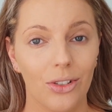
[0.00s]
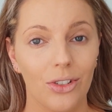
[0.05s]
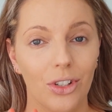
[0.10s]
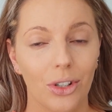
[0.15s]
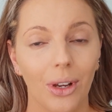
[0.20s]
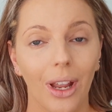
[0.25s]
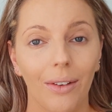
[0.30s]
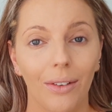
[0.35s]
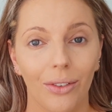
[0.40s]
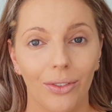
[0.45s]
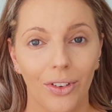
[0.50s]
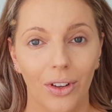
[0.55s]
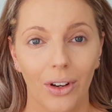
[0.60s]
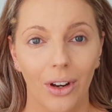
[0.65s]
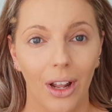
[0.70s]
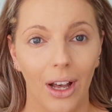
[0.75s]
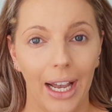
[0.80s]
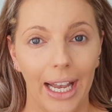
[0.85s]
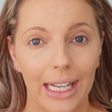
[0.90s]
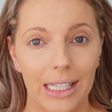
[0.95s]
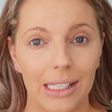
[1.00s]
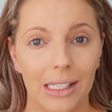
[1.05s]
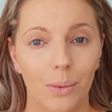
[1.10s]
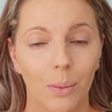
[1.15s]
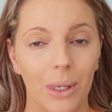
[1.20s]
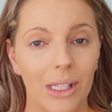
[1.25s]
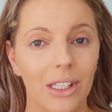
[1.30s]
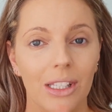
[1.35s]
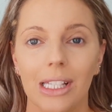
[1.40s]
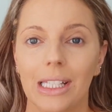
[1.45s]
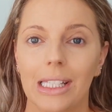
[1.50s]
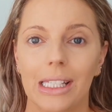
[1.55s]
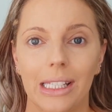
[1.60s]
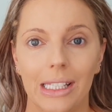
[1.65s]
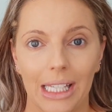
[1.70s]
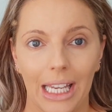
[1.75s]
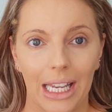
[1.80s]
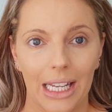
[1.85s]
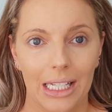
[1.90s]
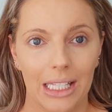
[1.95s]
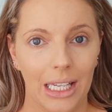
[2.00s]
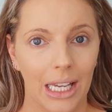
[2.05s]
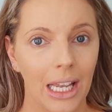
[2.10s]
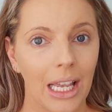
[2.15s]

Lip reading: do have a few lines, once it's set,